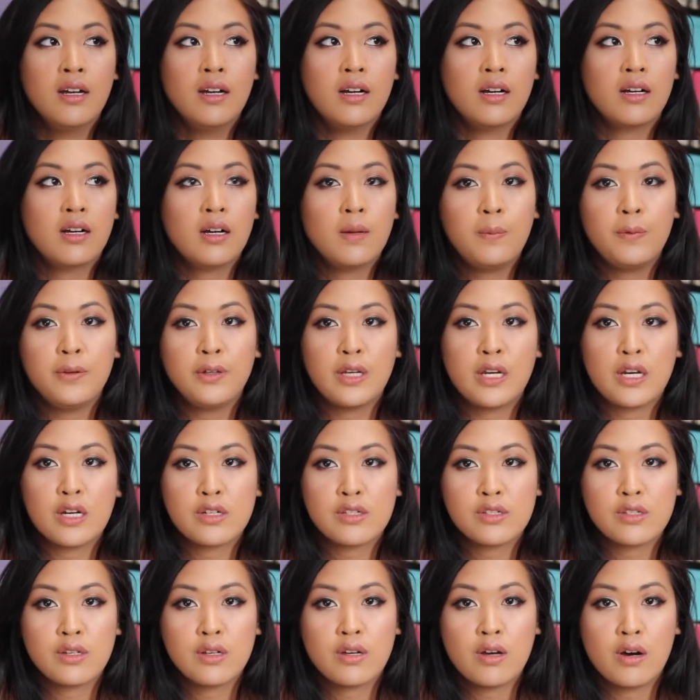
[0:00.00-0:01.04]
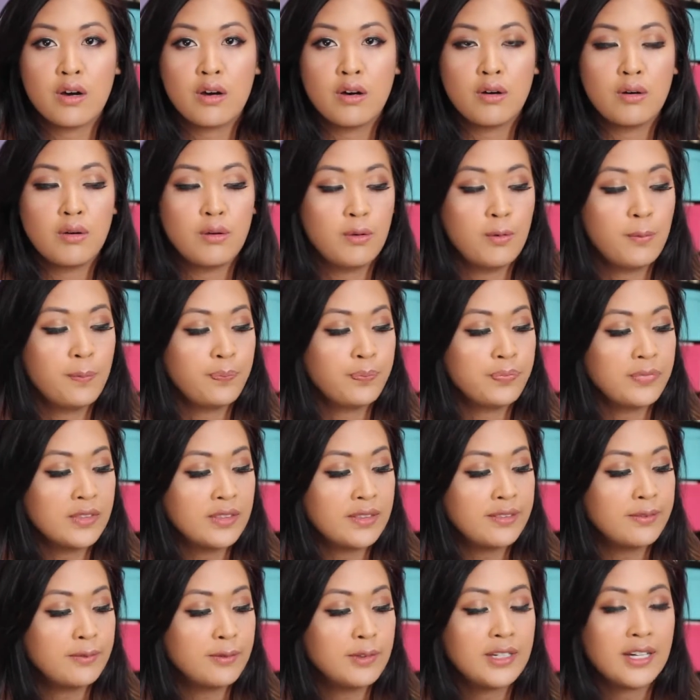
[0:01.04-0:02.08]
a couple years ago
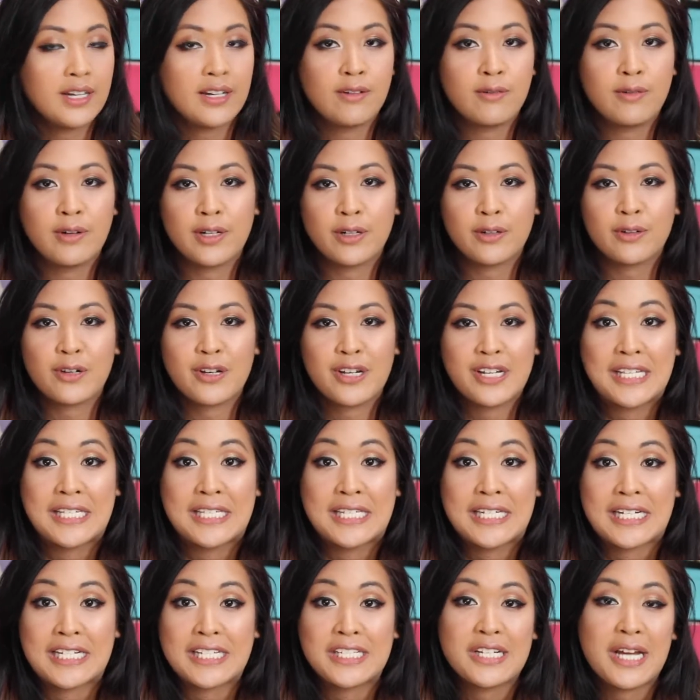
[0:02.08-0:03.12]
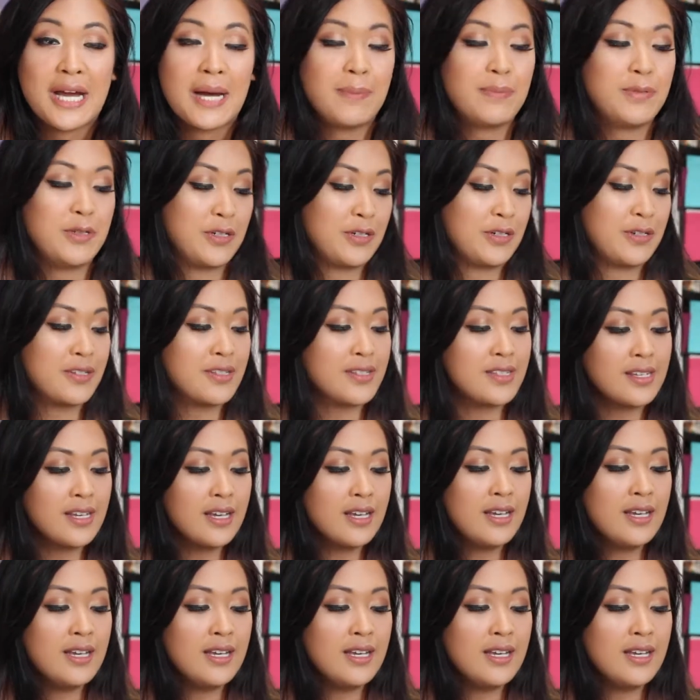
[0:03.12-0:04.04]
when I went crazy at Chapters.